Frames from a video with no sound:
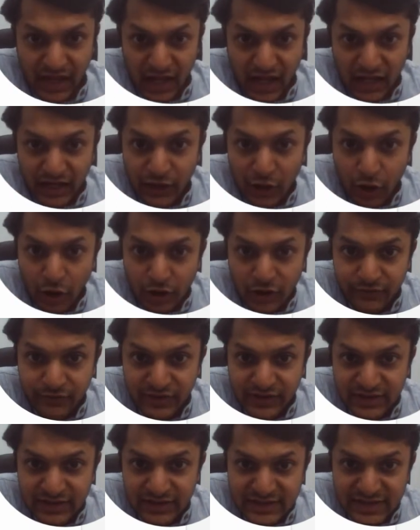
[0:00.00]
Along
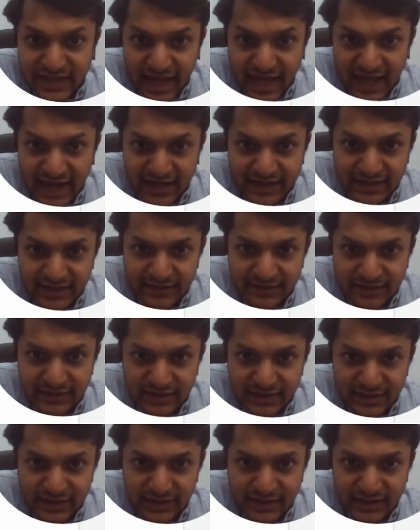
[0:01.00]
with that,
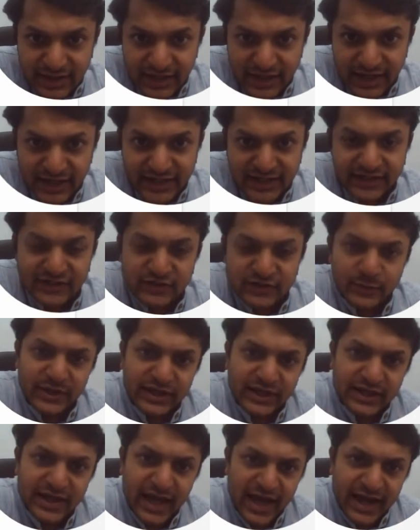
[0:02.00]
it is
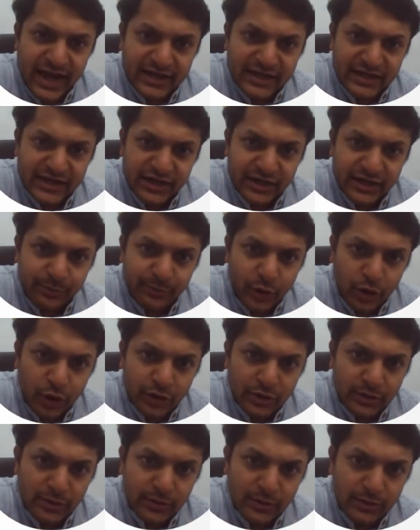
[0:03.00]
being acted
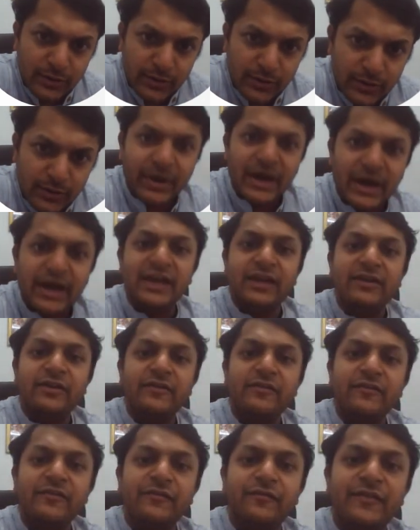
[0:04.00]
upon by
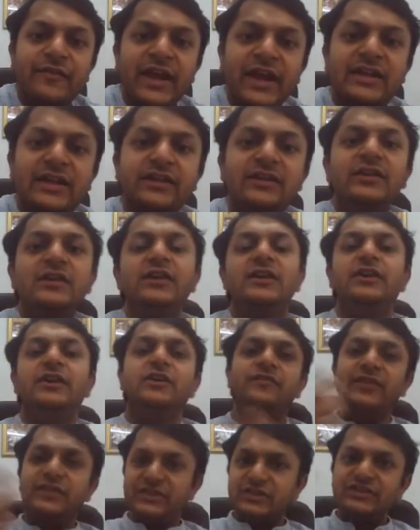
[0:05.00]
weight,
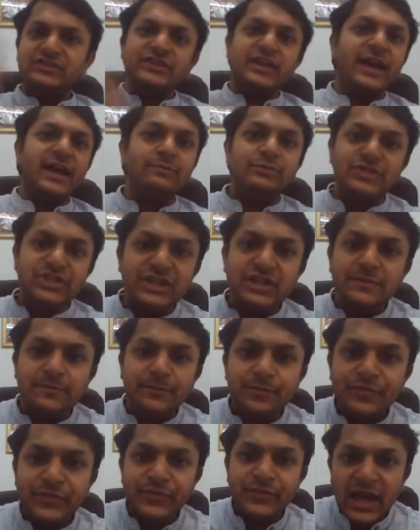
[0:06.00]
which is mg.
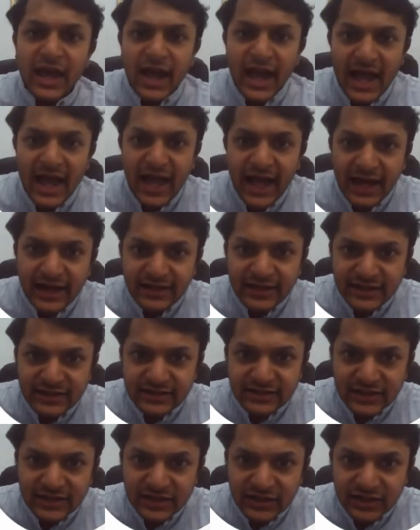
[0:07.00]
And there is
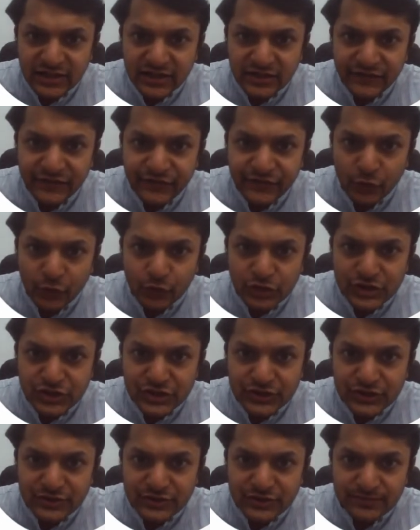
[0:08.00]
a third
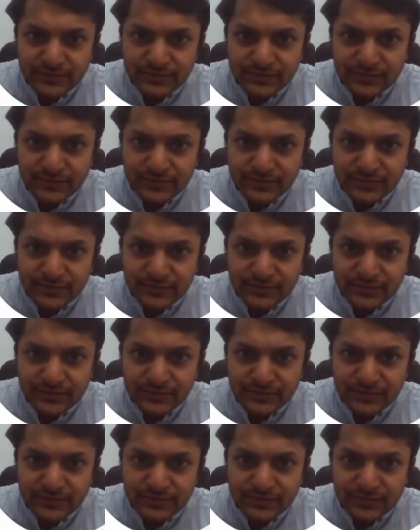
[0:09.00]
force